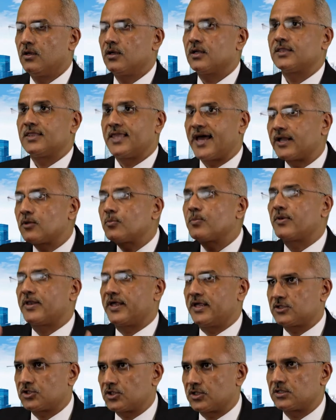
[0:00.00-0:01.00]
And that
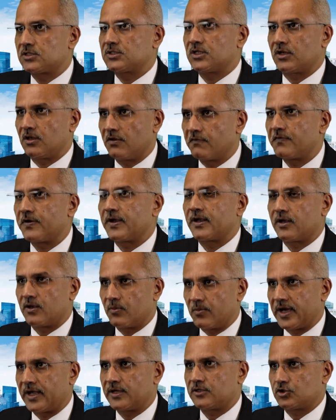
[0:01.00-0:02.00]
places significant
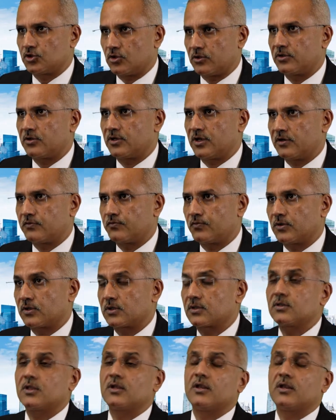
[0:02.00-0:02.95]
demands on the network.